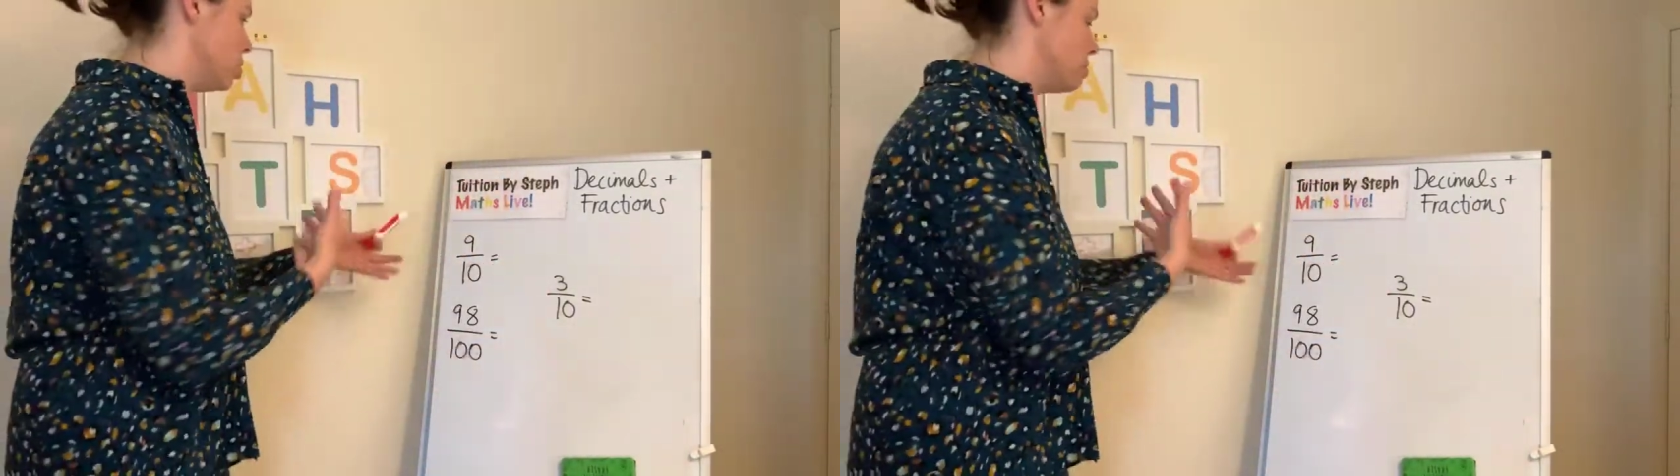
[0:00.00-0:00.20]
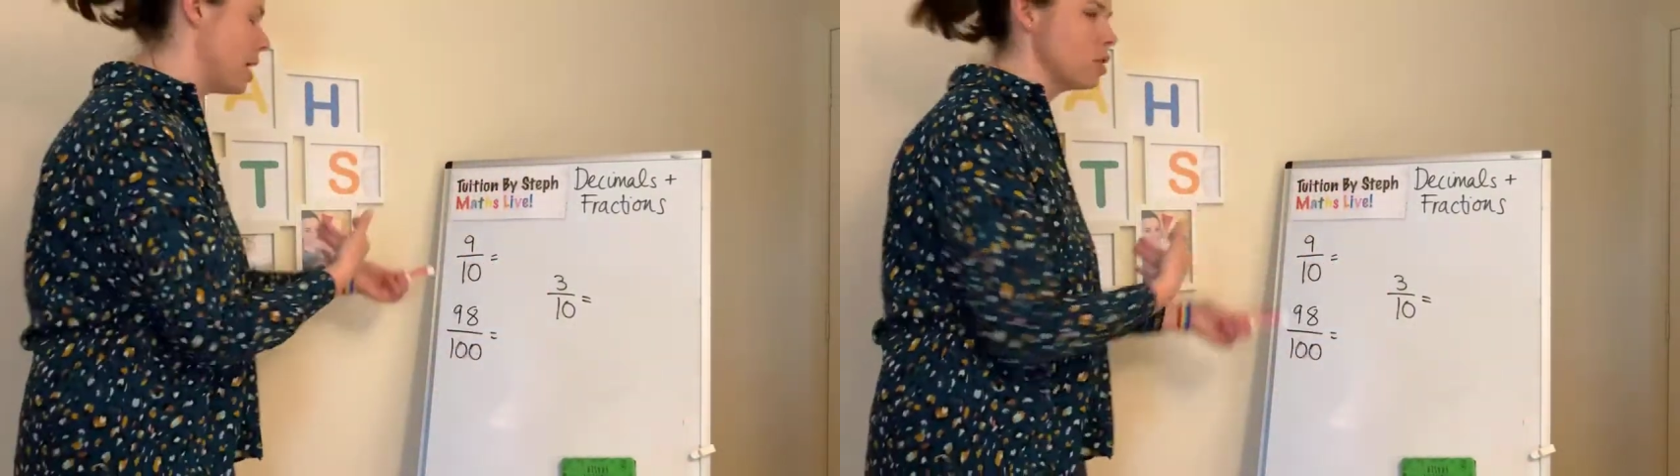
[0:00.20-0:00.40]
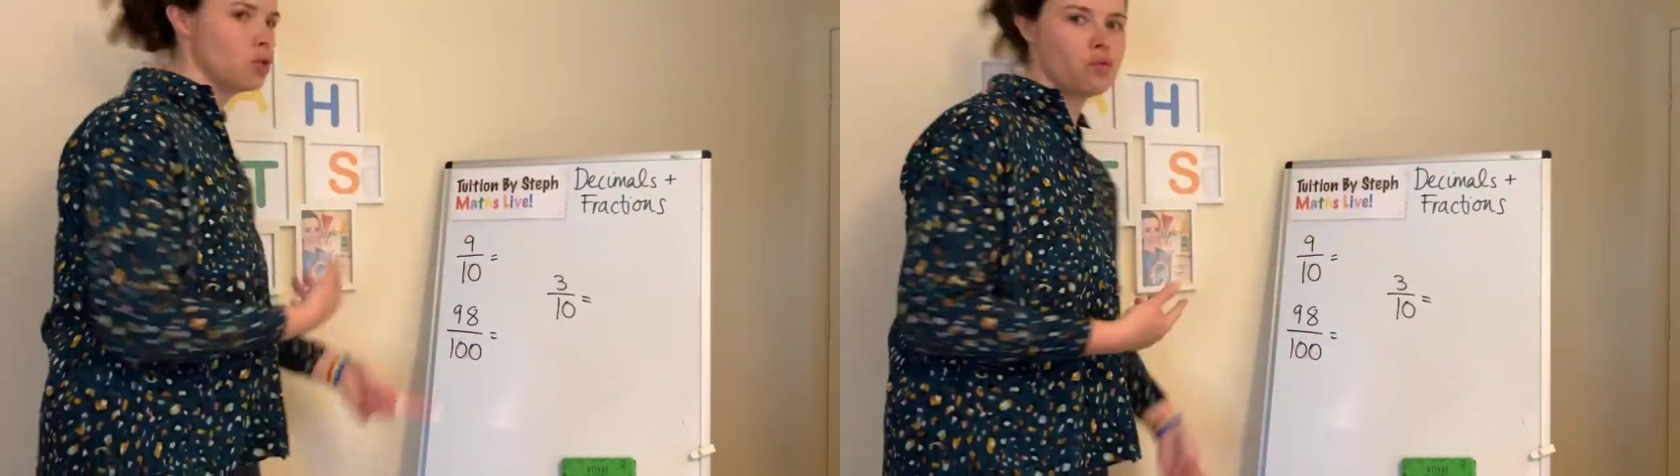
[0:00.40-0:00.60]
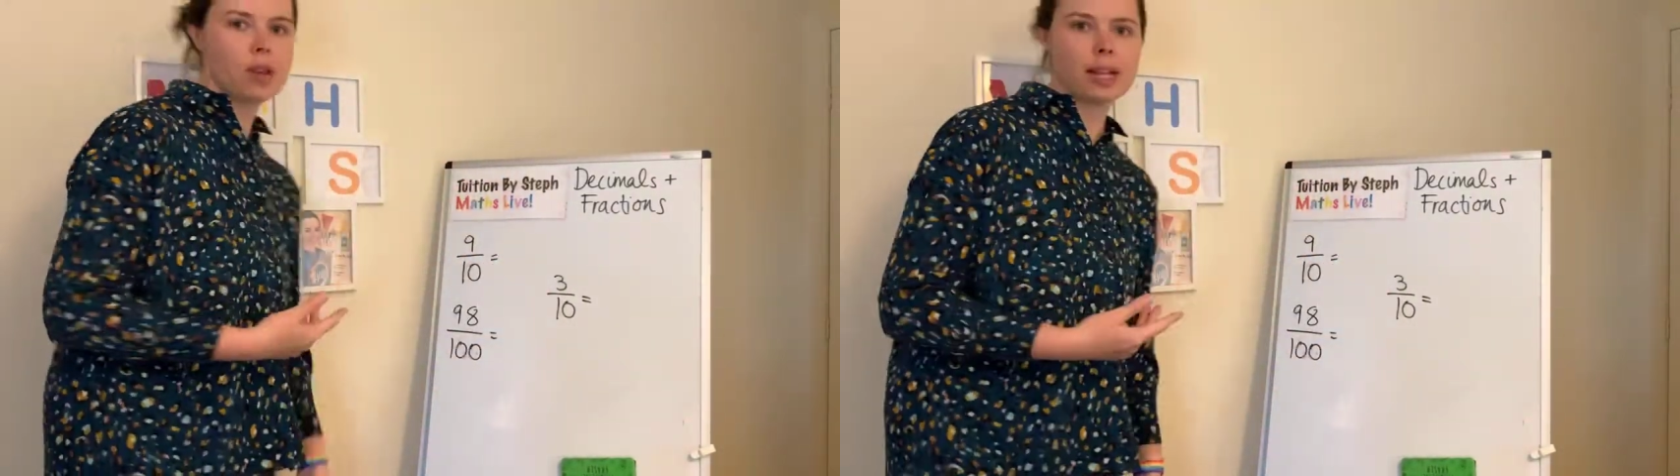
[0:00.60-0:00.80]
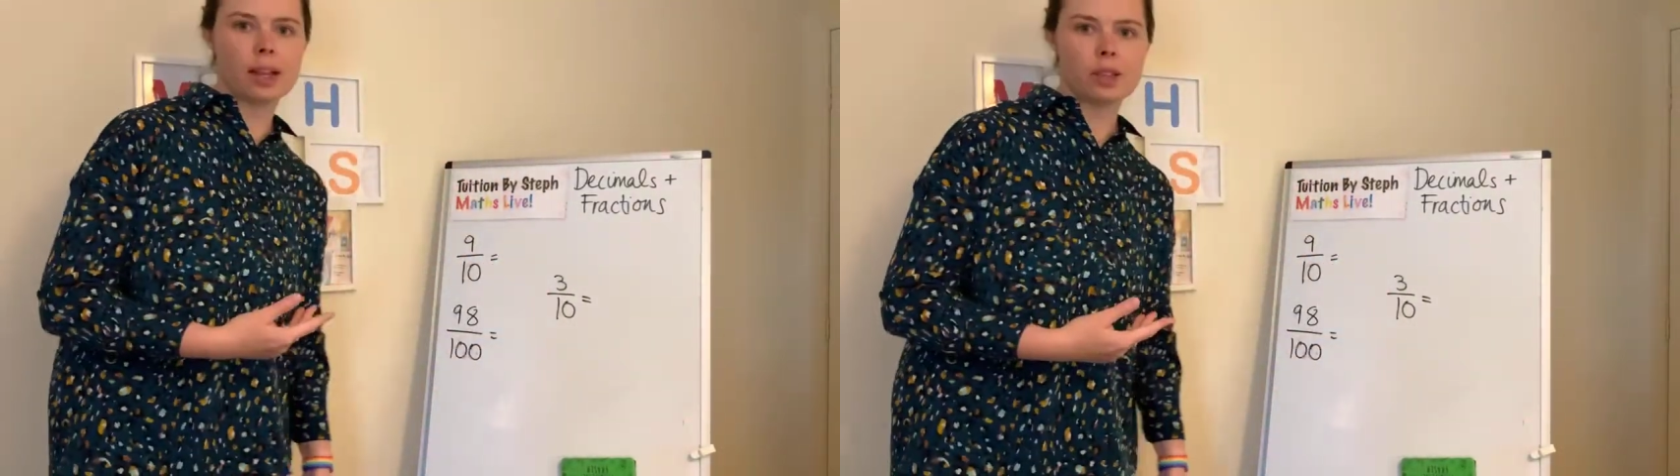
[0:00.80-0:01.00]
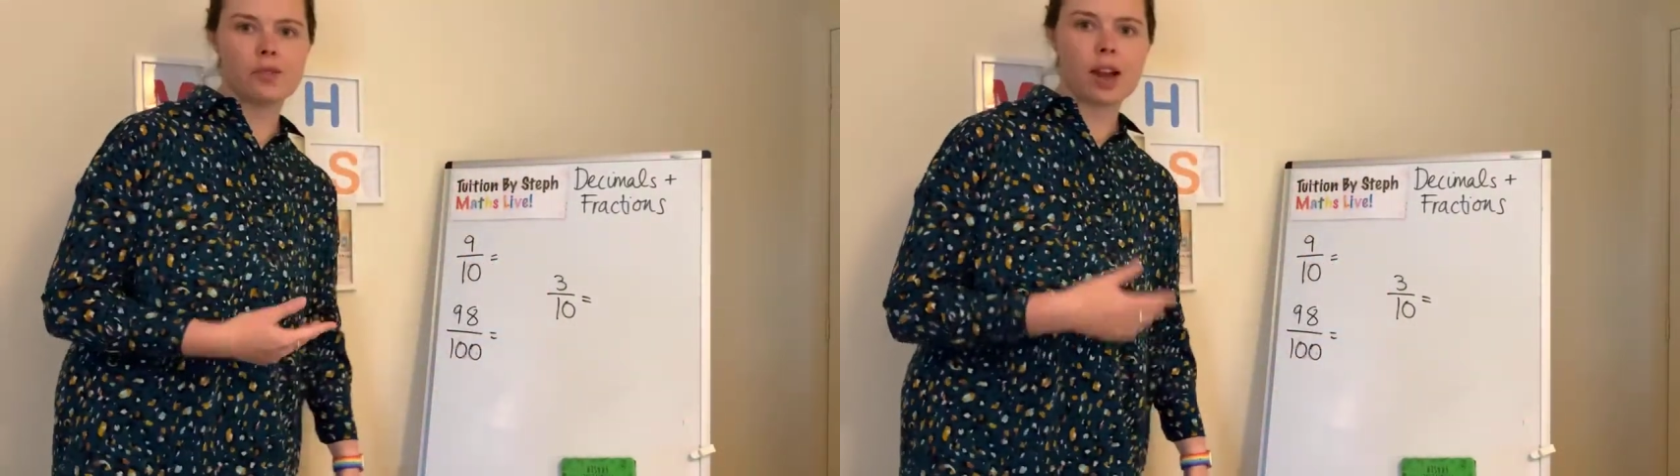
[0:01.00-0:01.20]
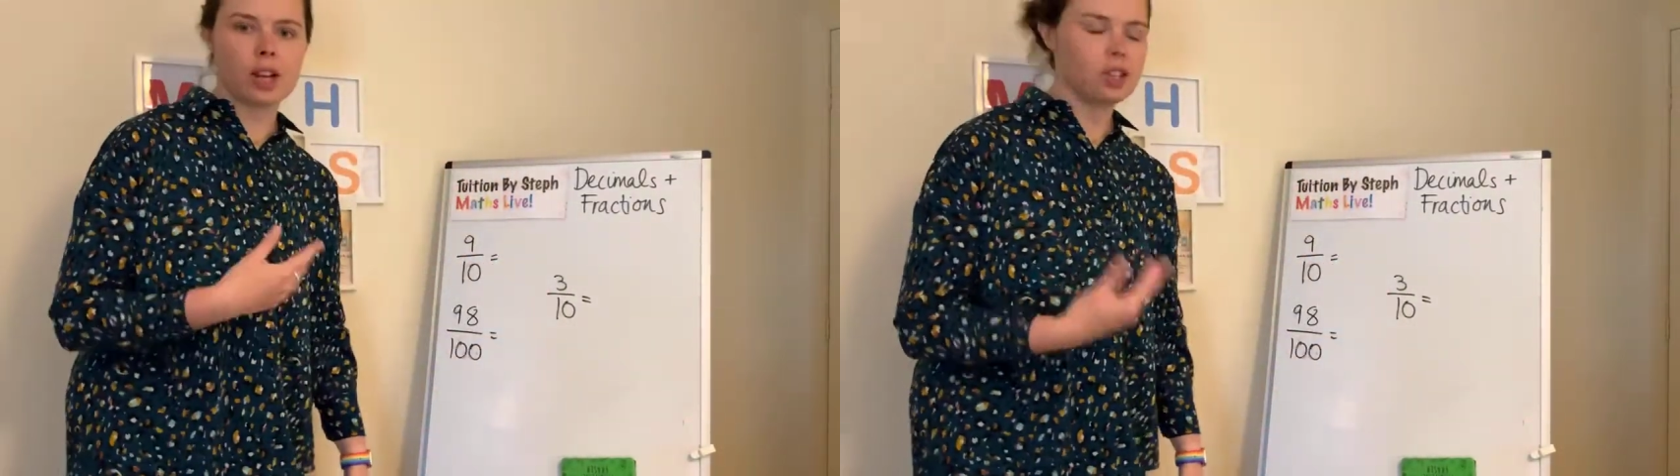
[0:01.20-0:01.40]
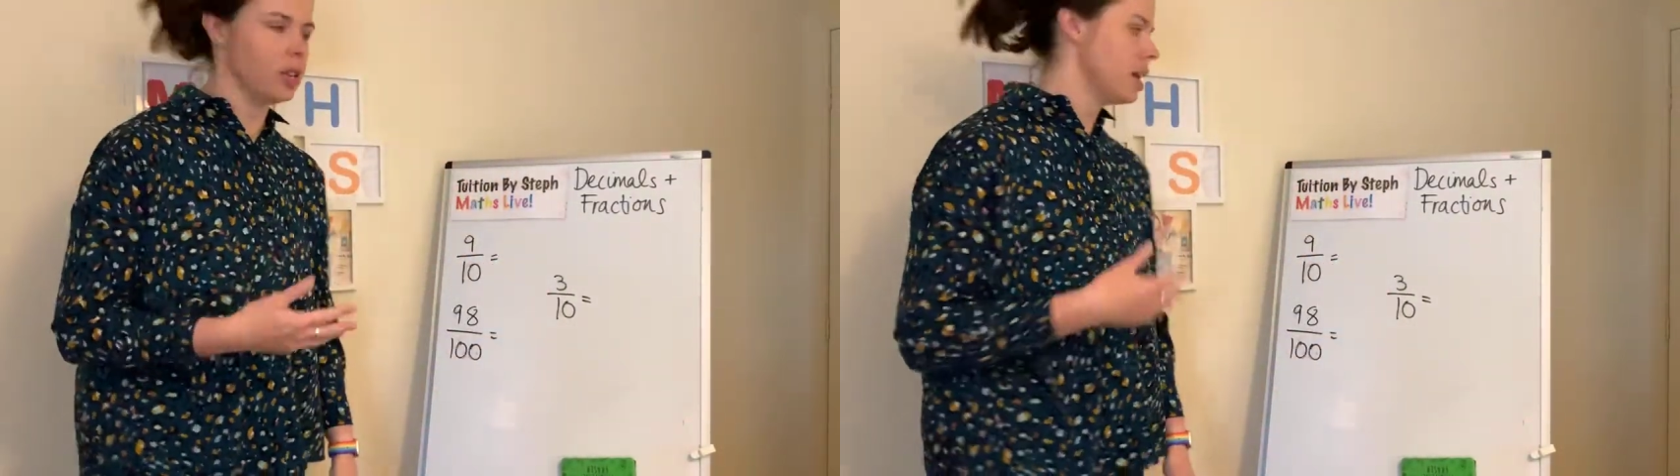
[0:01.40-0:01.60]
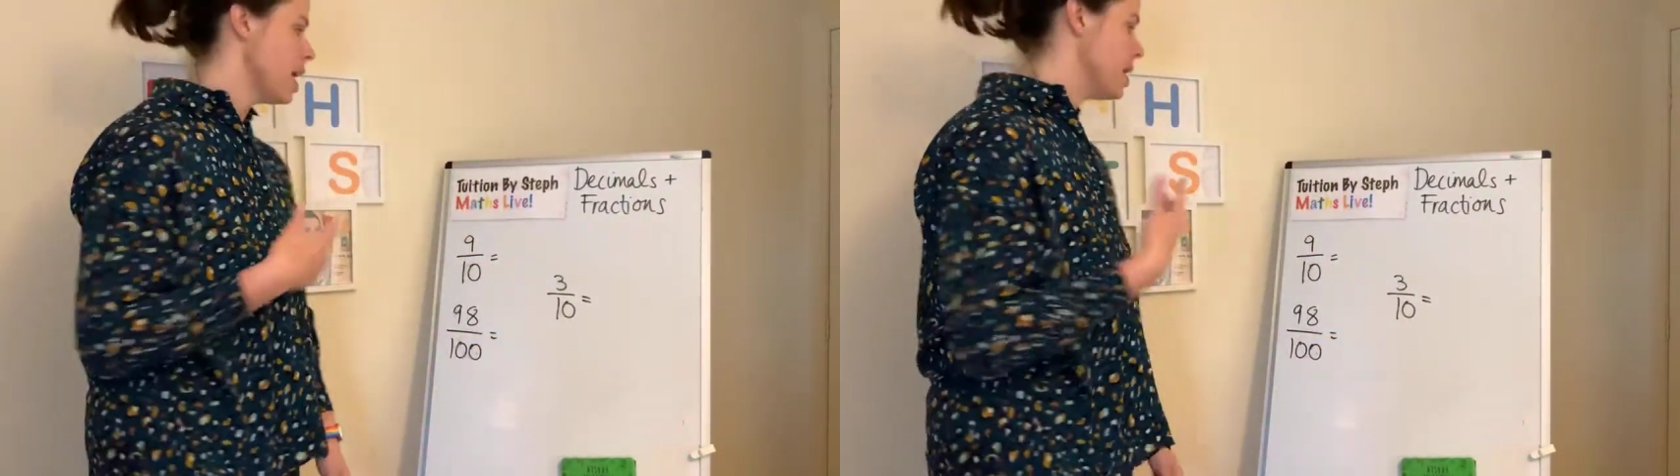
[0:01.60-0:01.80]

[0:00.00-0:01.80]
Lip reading: You might just read out the fraction.